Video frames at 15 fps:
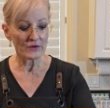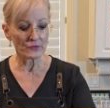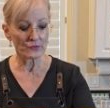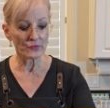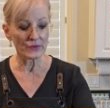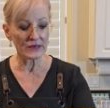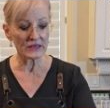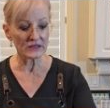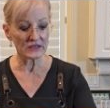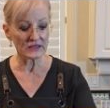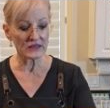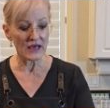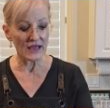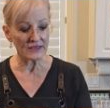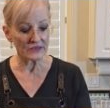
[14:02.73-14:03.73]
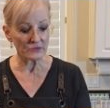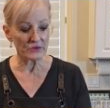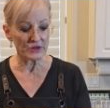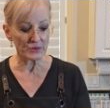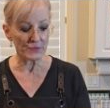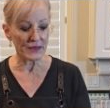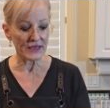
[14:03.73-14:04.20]
really like it with
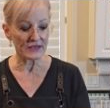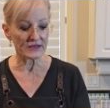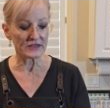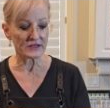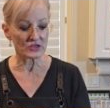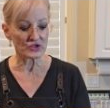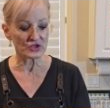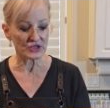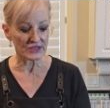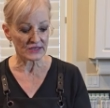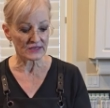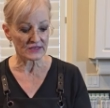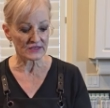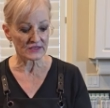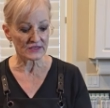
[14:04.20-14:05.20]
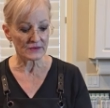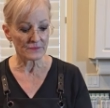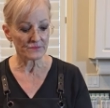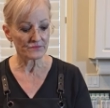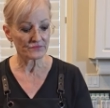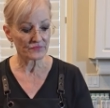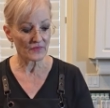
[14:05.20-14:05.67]
the bacon and the cheese.
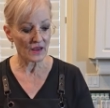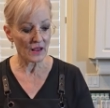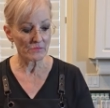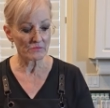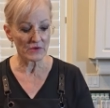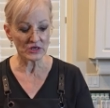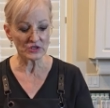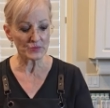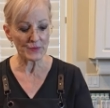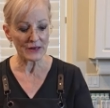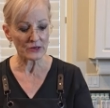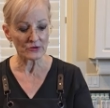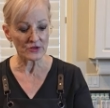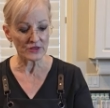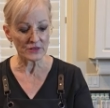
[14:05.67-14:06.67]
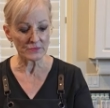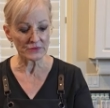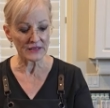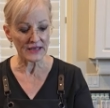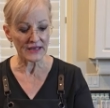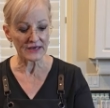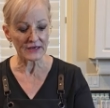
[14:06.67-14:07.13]
Much better than the
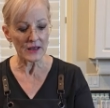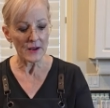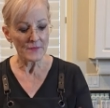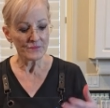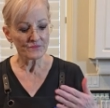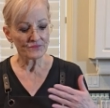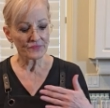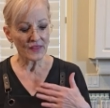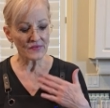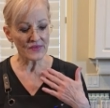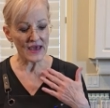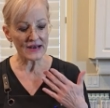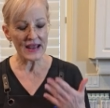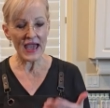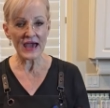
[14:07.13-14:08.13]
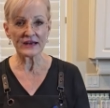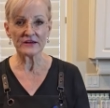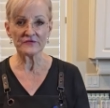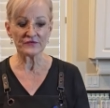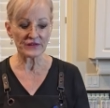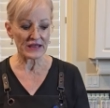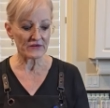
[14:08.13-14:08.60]
plain, that added
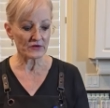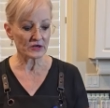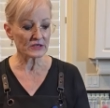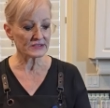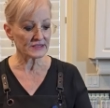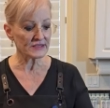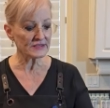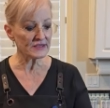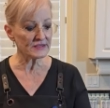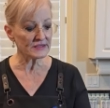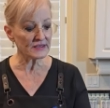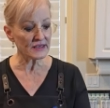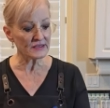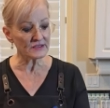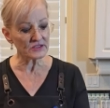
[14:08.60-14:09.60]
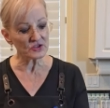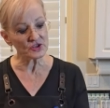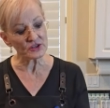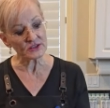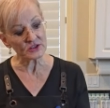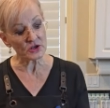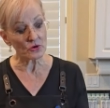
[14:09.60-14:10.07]
flavor. Because it's
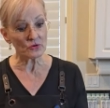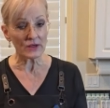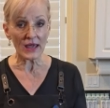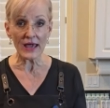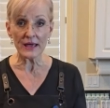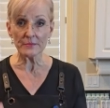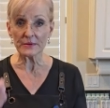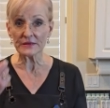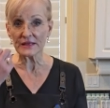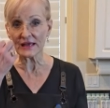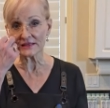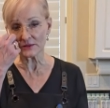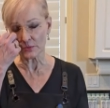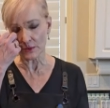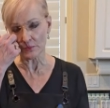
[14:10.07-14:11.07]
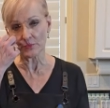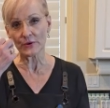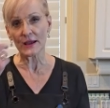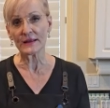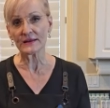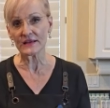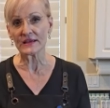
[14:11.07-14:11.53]
just okay, but that's what
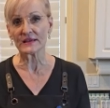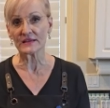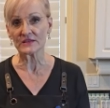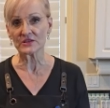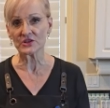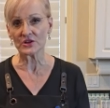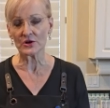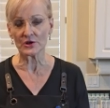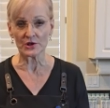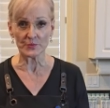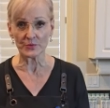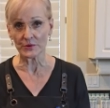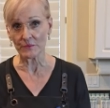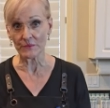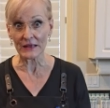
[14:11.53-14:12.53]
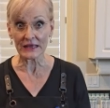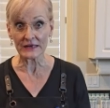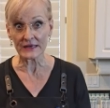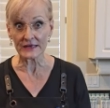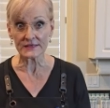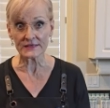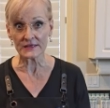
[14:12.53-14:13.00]
bread is. You put
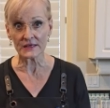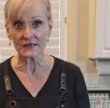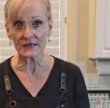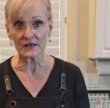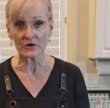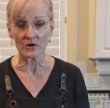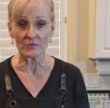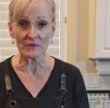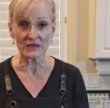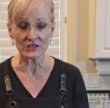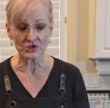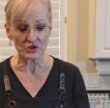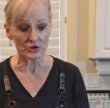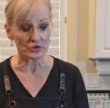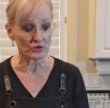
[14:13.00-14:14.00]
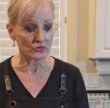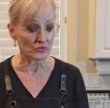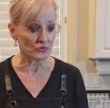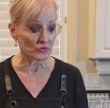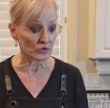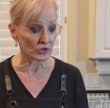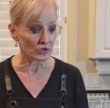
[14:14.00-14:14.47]
mayonnaise on it or mustard
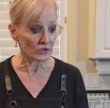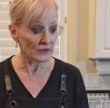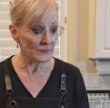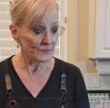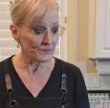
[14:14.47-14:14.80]
or